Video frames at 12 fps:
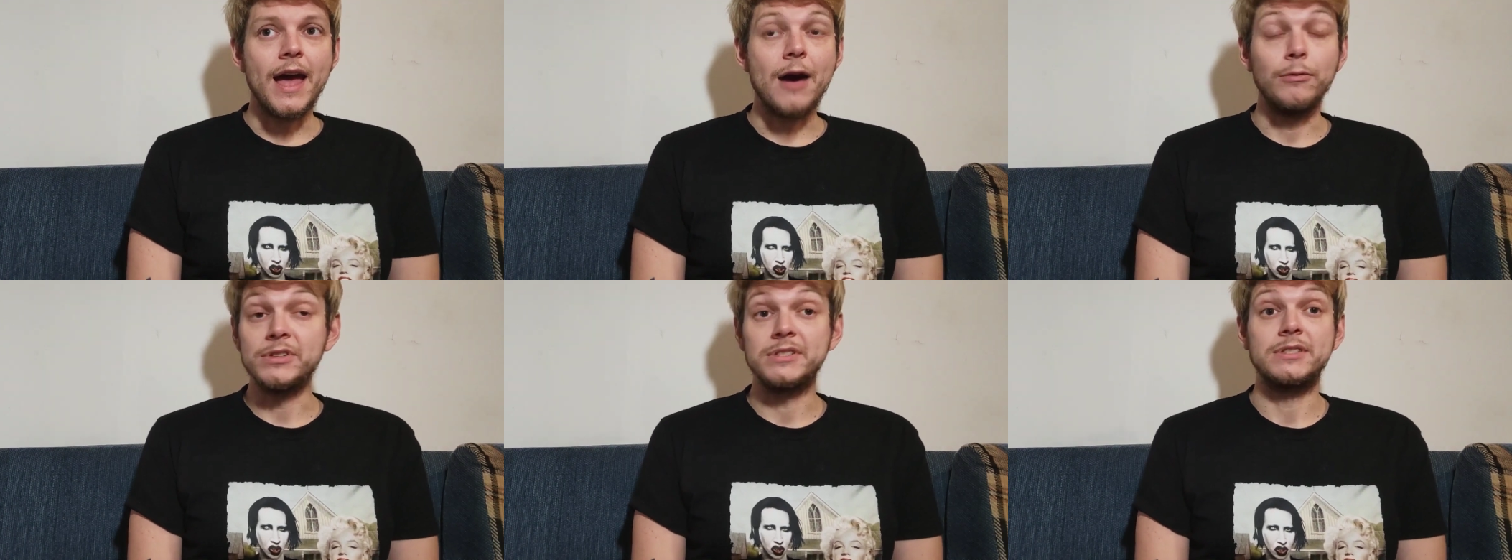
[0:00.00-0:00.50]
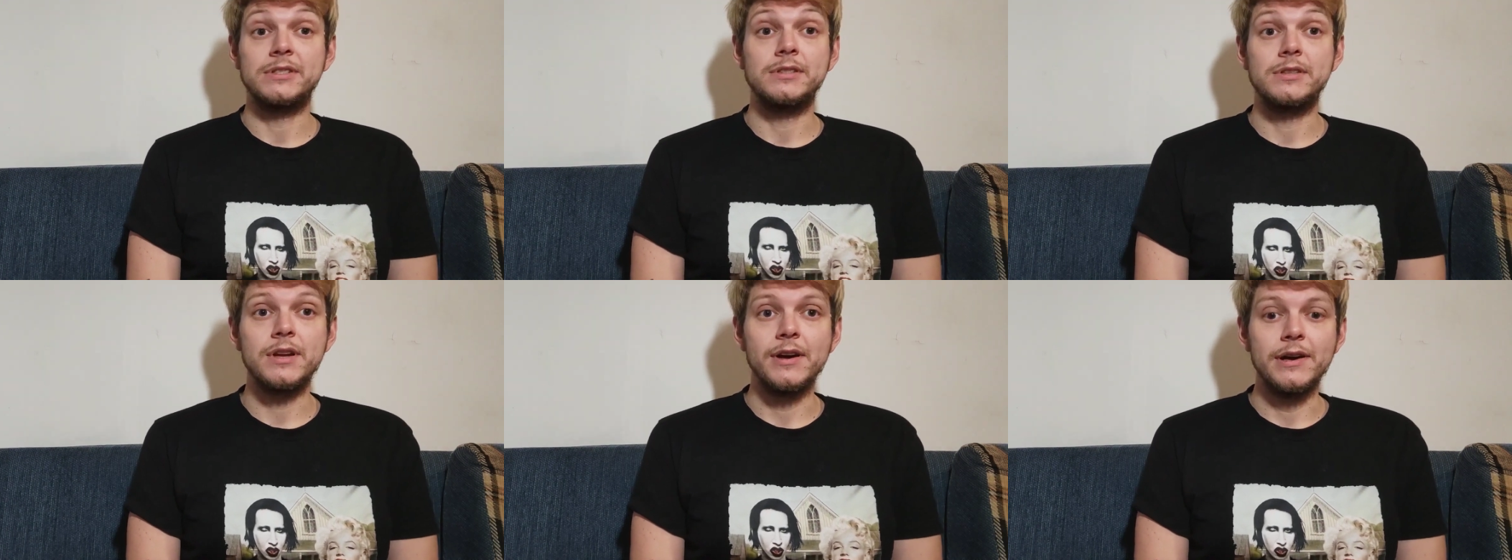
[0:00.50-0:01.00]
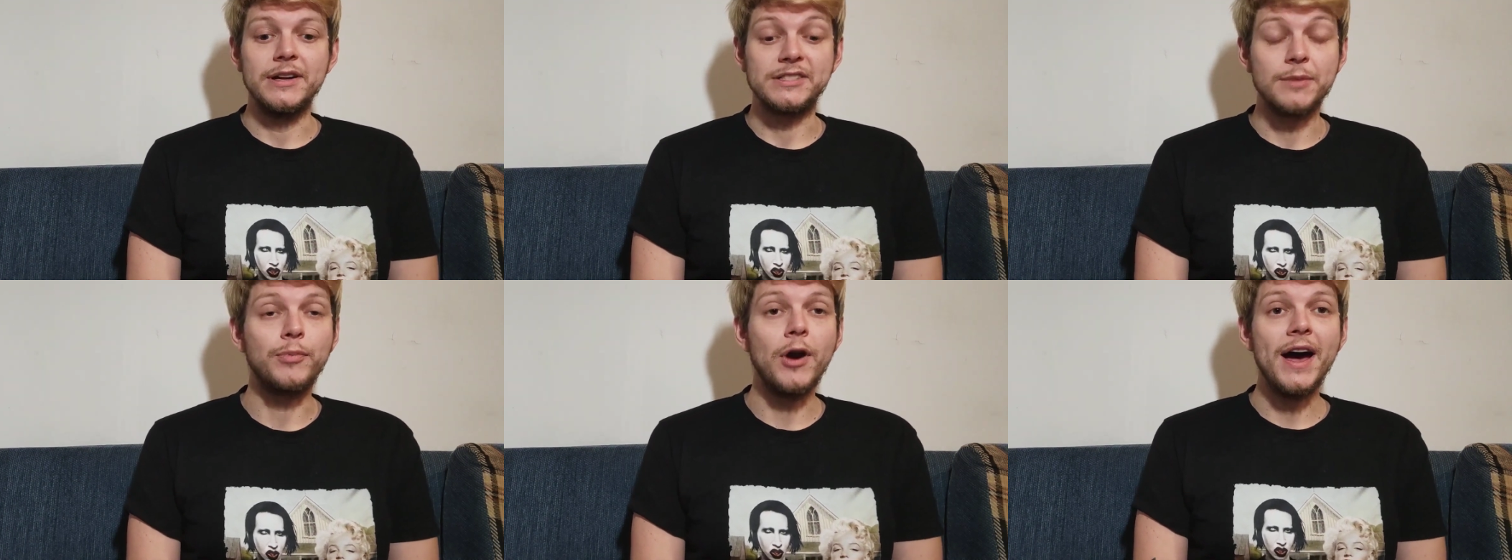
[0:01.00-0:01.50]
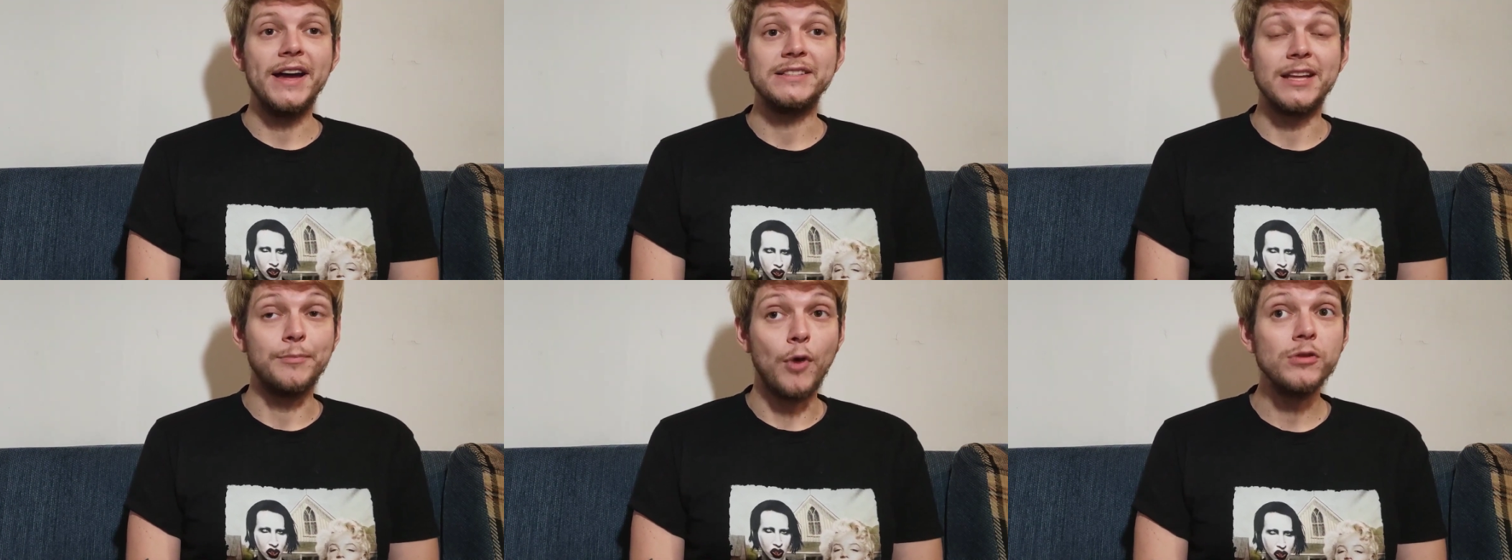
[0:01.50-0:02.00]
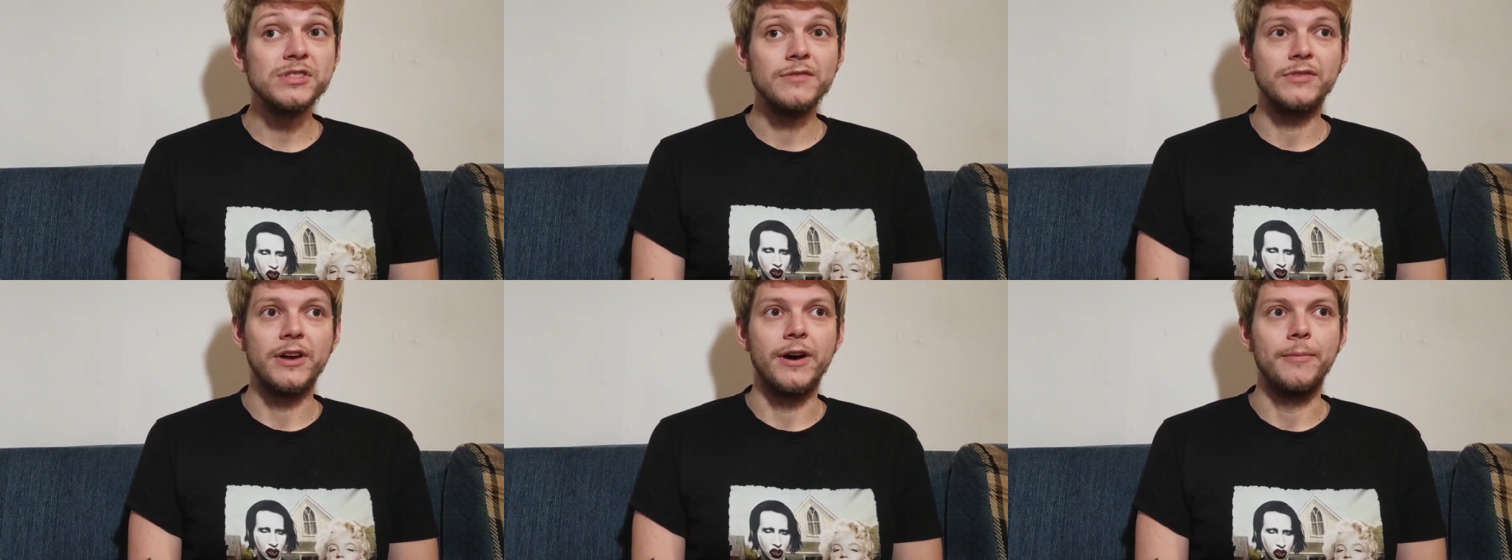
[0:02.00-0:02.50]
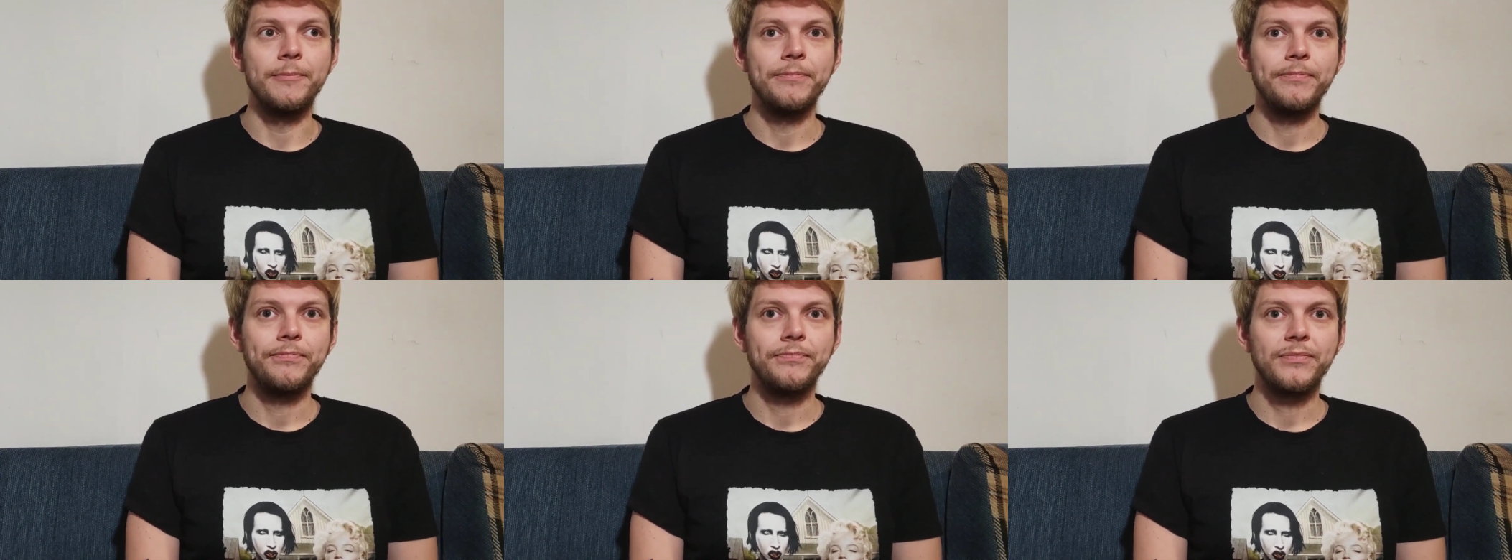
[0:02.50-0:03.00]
I was uh, surprised that most of them